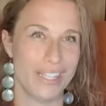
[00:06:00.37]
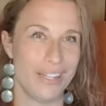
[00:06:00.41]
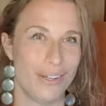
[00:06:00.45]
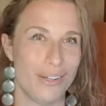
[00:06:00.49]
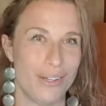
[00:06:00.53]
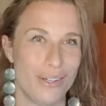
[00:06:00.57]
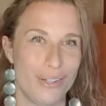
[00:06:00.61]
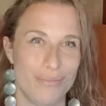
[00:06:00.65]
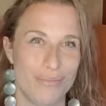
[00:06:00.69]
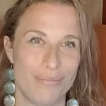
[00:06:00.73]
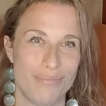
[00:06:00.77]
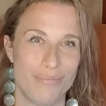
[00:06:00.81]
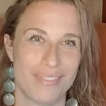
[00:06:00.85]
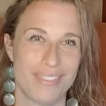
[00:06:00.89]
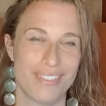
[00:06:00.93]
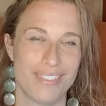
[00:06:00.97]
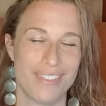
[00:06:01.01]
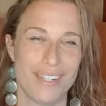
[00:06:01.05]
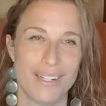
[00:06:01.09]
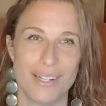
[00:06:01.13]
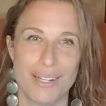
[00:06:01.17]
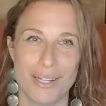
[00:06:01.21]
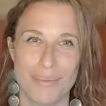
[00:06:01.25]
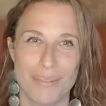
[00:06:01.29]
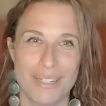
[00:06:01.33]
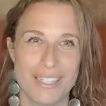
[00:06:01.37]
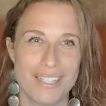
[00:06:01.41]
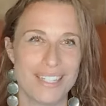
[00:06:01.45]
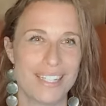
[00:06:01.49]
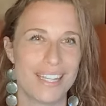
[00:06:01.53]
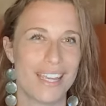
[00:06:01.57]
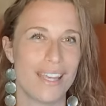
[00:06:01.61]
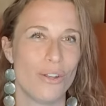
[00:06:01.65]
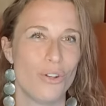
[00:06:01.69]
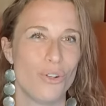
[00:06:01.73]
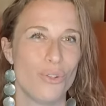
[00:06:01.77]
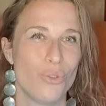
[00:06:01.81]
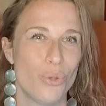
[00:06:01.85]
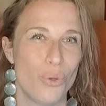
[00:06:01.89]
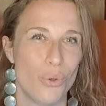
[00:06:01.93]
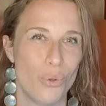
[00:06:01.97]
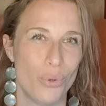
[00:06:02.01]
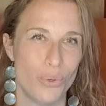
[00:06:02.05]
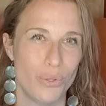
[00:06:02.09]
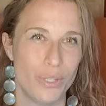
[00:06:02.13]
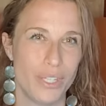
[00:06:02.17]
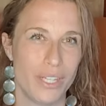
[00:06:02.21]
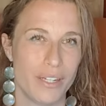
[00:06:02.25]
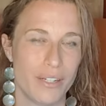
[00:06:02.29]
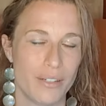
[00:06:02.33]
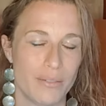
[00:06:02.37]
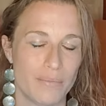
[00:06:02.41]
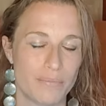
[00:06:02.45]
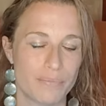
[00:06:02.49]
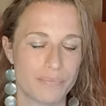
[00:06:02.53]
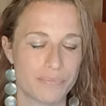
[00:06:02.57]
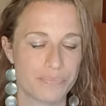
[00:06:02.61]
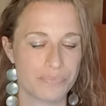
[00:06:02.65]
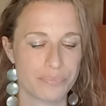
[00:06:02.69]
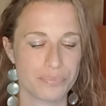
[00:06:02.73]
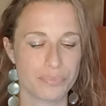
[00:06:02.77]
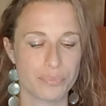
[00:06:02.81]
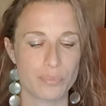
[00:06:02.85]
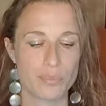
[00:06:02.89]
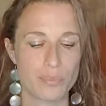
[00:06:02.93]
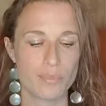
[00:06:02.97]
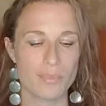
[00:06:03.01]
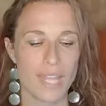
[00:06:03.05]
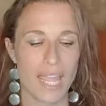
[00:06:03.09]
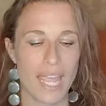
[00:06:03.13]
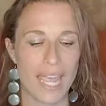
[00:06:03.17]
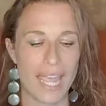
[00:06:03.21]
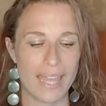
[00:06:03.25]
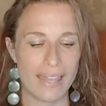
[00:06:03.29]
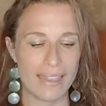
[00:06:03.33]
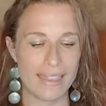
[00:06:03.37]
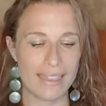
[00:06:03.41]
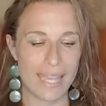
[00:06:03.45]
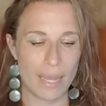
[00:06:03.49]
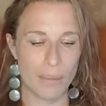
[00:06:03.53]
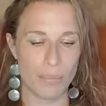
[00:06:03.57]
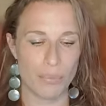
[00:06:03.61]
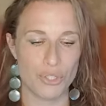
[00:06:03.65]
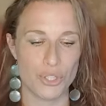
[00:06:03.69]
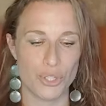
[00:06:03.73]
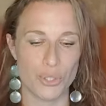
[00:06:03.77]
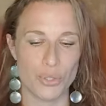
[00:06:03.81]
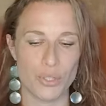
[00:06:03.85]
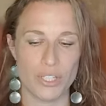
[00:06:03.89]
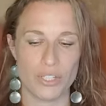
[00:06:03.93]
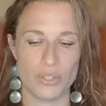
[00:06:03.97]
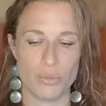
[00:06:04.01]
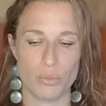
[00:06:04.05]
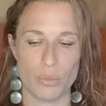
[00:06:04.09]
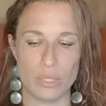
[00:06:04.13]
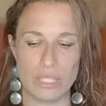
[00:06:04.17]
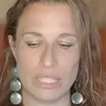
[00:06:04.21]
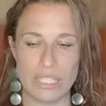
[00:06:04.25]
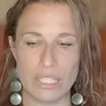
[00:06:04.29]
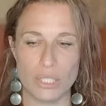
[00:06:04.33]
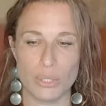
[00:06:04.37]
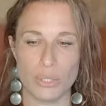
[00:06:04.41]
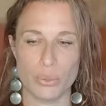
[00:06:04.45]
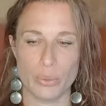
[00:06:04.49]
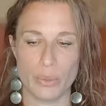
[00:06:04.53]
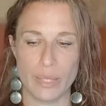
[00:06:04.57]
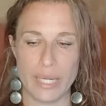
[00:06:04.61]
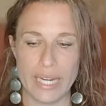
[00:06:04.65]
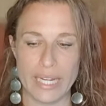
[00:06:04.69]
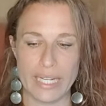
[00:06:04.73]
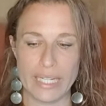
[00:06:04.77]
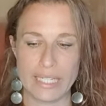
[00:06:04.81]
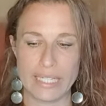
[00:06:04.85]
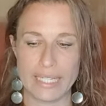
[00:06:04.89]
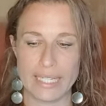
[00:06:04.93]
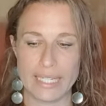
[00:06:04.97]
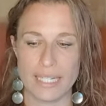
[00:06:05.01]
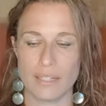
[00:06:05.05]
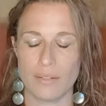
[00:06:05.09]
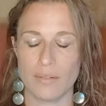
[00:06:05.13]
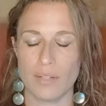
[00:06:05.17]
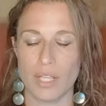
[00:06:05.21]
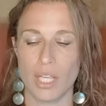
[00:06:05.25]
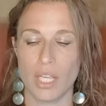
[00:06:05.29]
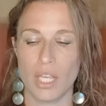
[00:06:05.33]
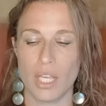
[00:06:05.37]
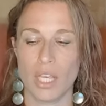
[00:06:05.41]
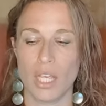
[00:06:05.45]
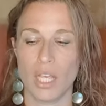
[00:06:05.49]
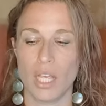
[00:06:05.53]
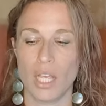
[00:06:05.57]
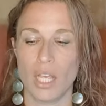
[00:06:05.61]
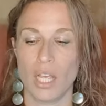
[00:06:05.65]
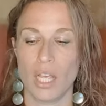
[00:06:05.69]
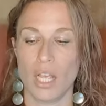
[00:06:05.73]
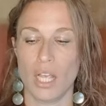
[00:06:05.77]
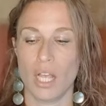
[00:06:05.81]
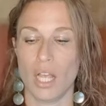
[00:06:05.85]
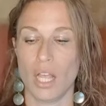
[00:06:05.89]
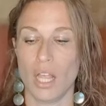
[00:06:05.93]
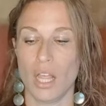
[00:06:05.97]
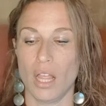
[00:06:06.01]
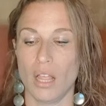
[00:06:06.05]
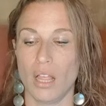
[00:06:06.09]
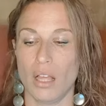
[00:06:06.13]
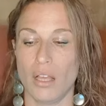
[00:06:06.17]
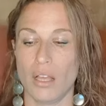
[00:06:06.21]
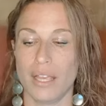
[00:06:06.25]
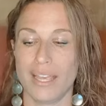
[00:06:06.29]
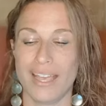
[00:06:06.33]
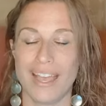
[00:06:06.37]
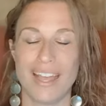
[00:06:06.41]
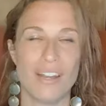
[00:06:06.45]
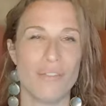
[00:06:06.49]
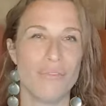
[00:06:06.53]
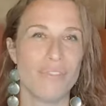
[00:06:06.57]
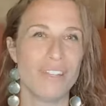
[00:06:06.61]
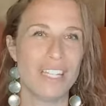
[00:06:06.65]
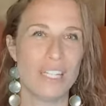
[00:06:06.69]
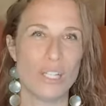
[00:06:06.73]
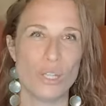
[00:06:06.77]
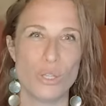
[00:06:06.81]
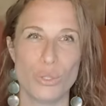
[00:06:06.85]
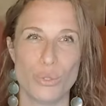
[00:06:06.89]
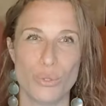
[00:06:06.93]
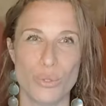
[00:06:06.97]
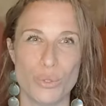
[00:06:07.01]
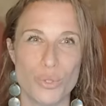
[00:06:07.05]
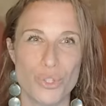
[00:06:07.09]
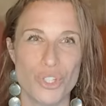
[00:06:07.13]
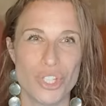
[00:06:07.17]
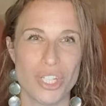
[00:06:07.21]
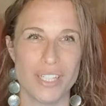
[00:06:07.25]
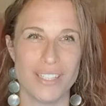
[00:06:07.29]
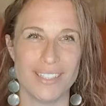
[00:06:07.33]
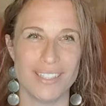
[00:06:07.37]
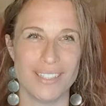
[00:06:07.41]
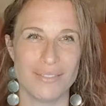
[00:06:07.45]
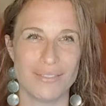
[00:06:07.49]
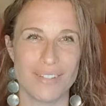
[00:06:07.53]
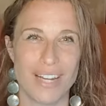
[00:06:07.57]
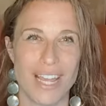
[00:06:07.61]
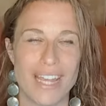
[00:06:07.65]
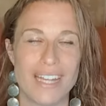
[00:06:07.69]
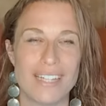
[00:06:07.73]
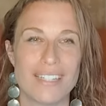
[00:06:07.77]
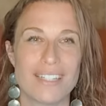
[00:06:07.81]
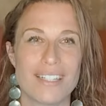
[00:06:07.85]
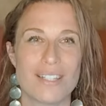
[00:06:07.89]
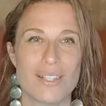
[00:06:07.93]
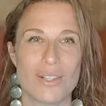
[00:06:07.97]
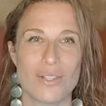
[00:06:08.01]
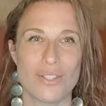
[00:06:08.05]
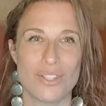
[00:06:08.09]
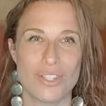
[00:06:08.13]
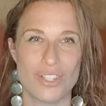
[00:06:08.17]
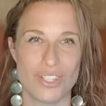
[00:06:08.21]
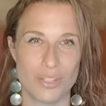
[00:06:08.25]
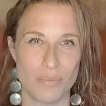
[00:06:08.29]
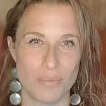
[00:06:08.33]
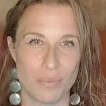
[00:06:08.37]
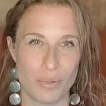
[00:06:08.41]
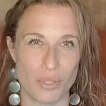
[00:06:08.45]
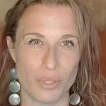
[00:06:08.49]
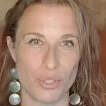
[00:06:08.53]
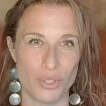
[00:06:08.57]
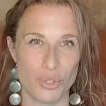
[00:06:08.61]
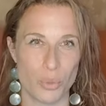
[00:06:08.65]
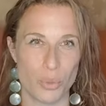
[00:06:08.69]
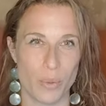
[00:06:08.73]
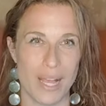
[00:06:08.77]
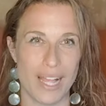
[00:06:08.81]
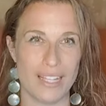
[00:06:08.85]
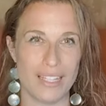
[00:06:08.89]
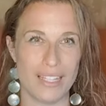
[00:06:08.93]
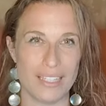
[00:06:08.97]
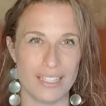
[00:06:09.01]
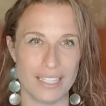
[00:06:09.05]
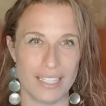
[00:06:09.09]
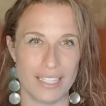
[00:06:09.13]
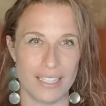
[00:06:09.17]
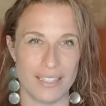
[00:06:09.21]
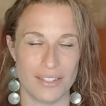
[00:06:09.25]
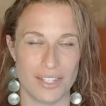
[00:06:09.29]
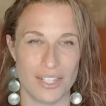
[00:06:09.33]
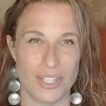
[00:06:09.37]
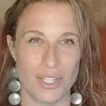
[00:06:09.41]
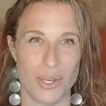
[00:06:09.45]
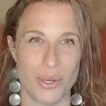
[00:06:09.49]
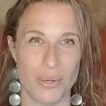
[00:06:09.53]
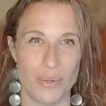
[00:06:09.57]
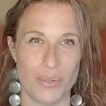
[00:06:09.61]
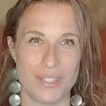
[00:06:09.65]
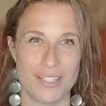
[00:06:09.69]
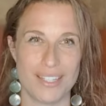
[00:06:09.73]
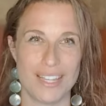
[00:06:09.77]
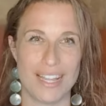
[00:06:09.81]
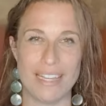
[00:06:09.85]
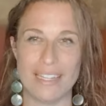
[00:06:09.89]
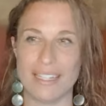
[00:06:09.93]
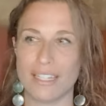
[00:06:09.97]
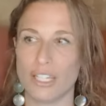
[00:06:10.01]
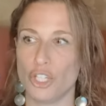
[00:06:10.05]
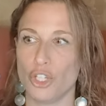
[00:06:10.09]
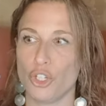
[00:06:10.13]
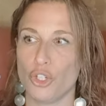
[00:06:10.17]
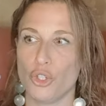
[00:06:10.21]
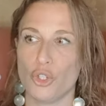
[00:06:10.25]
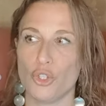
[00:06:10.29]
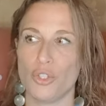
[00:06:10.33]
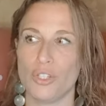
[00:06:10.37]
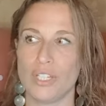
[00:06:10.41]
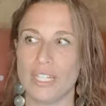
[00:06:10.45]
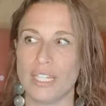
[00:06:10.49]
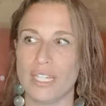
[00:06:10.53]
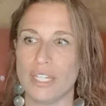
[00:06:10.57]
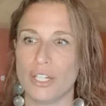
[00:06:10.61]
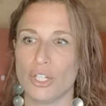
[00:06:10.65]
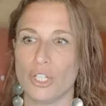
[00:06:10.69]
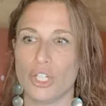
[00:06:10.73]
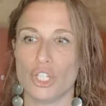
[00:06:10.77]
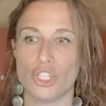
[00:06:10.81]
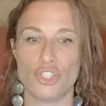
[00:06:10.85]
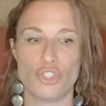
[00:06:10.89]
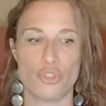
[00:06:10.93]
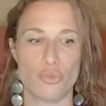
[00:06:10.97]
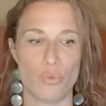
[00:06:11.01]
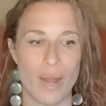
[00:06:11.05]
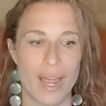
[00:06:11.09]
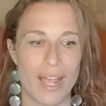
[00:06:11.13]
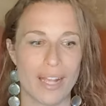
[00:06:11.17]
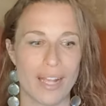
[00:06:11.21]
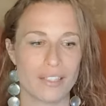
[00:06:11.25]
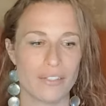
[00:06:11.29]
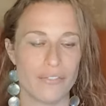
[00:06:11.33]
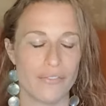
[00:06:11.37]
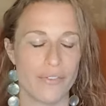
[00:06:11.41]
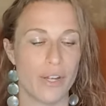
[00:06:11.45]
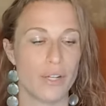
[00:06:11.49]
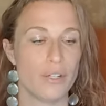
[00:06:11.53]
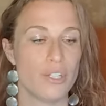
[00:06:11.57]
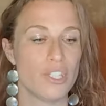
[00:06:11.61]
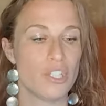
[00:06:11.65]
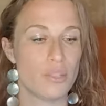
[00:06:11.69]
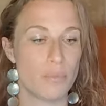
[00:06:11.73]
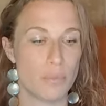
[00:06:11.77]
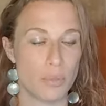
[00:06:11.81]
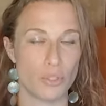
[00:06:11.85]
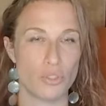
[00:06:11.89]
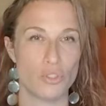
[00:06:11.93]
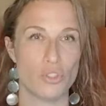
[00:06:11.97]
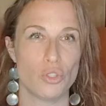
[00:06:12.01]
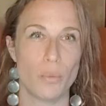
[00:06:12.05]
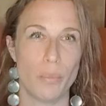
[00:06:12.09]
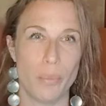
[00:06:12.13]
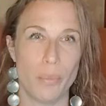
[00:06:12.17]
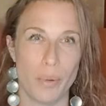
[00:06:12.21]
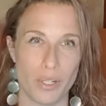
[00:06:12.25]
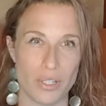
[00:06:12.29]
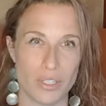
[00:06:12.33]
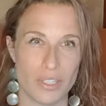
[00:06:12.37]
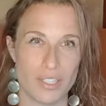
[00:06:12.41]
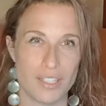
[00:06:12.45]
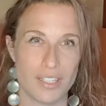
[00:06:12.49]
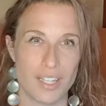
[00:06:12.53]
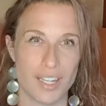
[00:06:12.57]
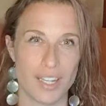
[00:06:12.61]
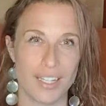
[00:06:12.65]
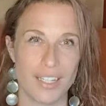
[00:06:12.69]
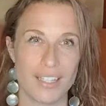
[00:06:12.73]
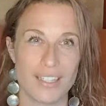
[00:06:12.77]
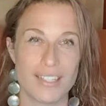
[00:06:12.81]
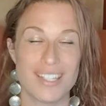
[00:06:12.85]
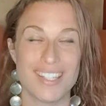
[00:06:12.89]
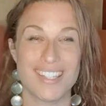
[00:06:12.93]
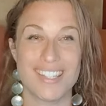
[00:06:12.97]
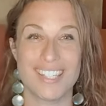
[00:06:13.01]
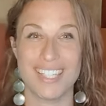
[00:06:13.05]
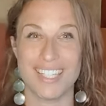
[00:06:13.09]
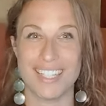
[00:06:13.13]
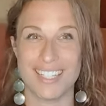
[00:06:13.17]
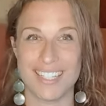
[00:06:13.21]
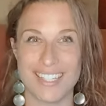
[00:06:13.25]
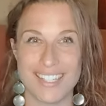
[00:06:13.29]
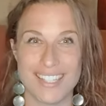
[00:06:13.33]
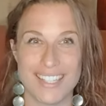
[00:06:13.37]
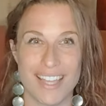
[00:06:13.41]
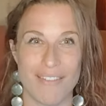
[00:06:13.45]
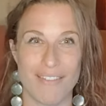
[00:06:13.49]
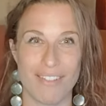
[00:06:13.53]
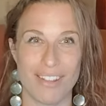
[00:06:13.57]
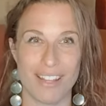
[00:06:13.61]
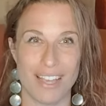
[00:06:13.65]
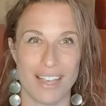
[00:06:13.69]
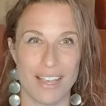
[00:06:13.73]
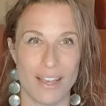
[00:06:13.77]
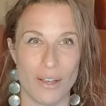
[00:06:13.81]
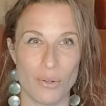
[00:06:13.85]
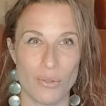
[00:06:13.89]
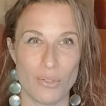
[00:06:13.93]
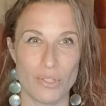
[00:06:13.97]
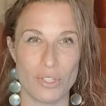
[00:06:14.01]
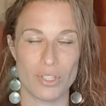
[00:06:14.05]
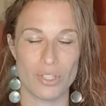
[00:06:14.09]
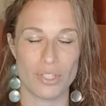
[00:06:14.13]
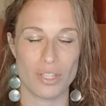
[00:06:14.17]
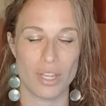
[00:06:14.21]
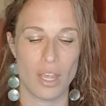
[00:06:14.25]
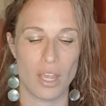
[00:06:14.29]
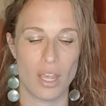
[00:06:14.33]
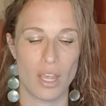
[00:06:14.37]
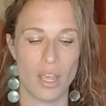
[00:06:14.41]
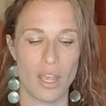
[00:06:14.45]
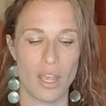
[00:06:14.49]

year. They're going to be together the whole year. And Neptune is really creating kind of an illusion, right? It's also spirituality. So it's like you could either attract a very spiritual person because it's in the seventh house.